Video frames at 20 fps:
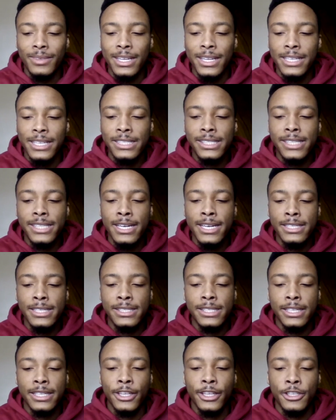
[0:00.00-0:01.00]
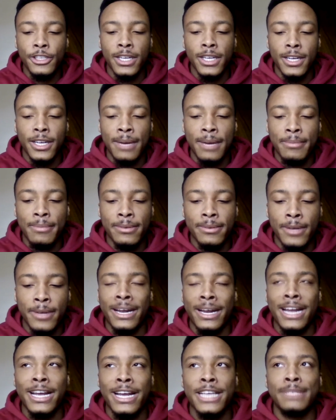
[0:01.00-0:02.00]
since there's a common,
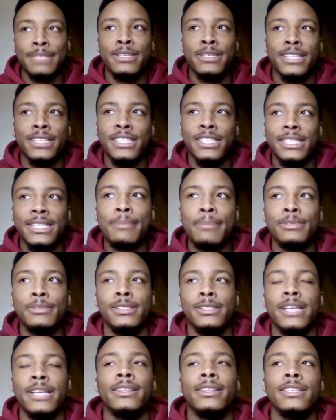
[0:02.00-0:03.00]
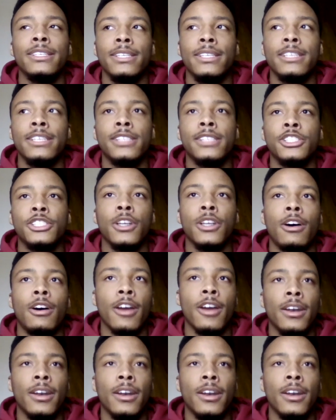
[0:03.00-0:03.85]
I guess, misconception that this is such a hard